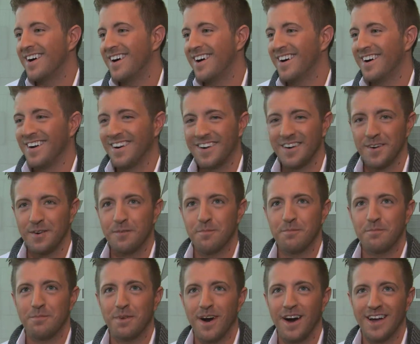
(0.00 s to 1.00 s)
Uh,
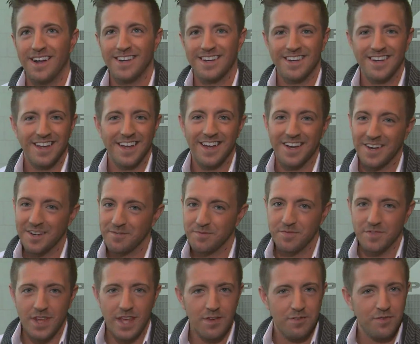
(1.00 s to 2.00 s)
but
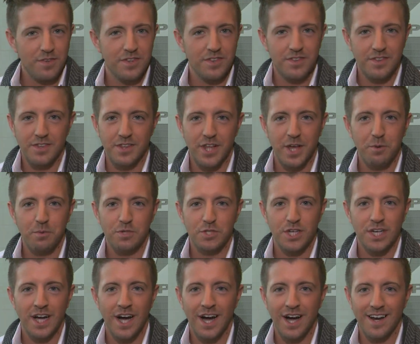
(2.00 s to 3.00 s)
if you like what
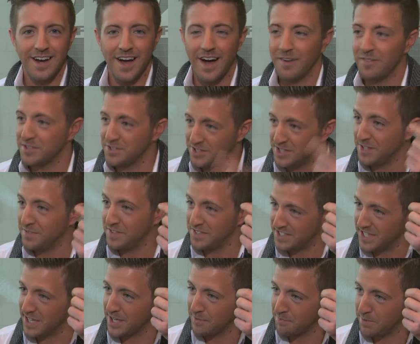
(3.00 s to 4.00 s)
you got, obviously if you
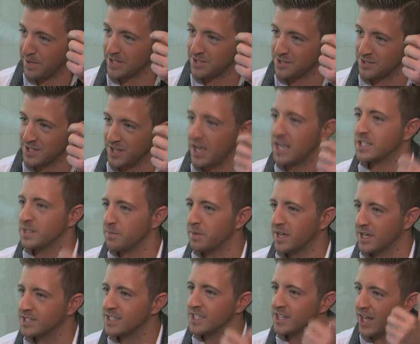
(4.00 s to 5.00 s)
take a picture, is it
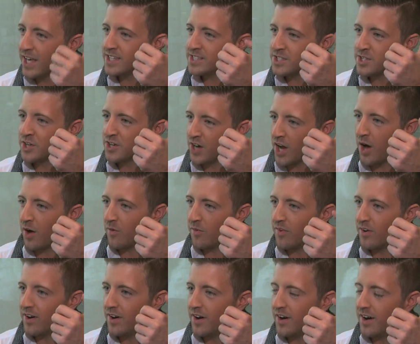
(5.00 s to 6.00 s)
because he likes it or no?